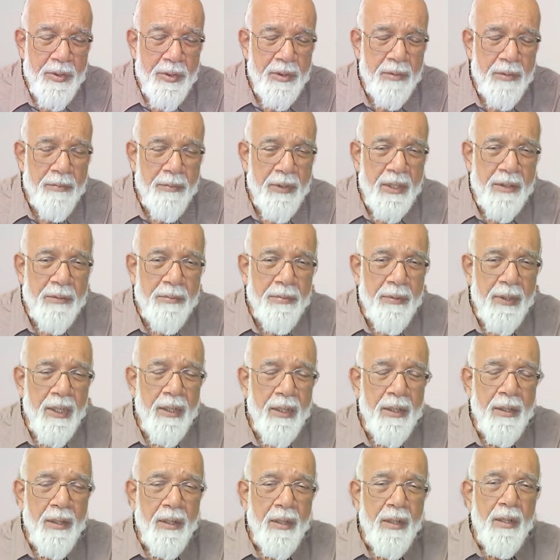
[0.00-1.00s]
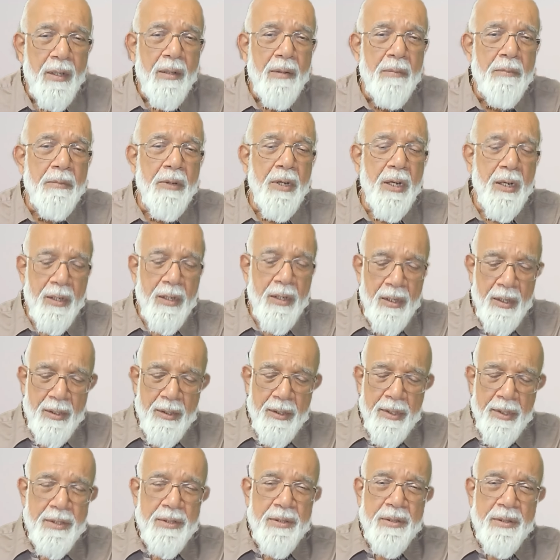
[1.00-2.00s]
She met me. My
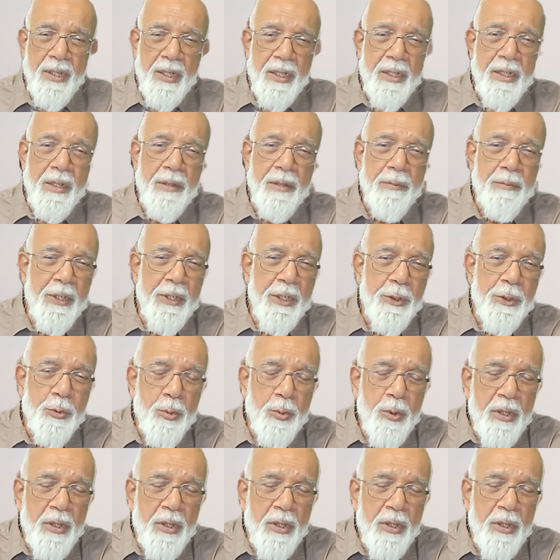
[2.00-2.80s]
honey is taking me